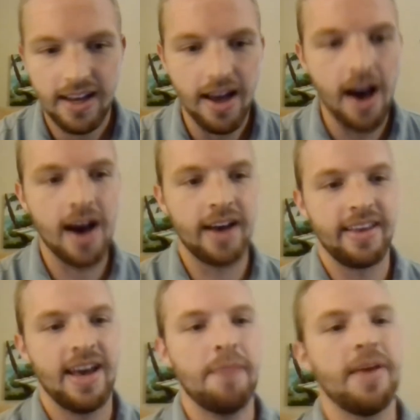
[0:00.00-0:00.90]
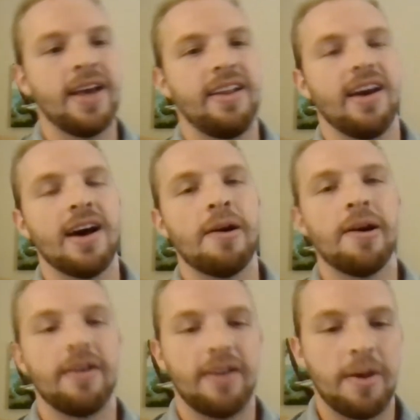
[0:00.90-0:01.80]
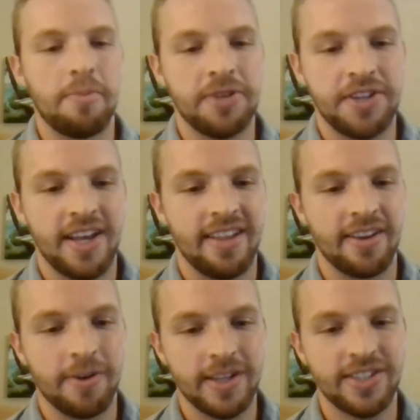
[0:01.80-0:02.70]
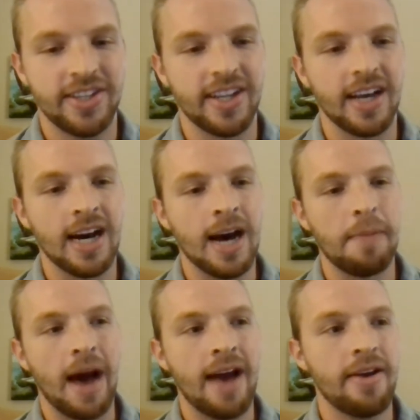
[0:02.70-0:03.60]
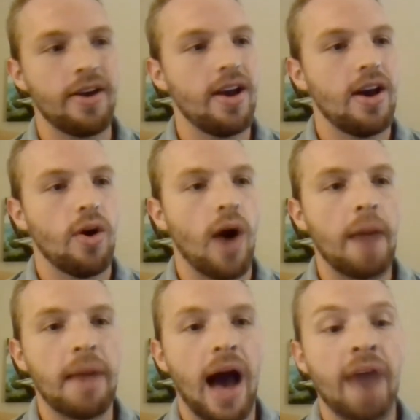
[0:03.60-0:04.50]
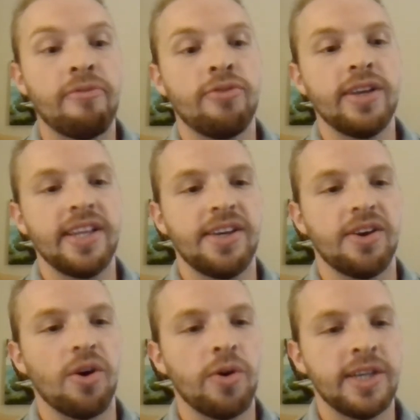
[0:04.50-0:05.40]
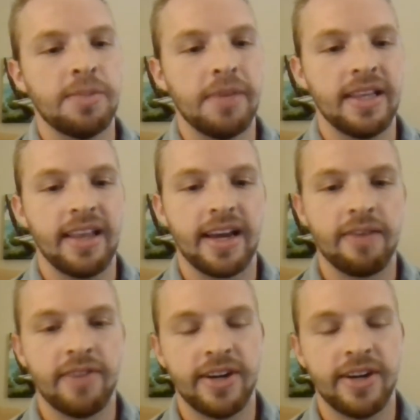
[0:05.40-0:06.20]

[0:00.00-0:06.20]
Yeah, man. I appreciate the question. I've really always been like a very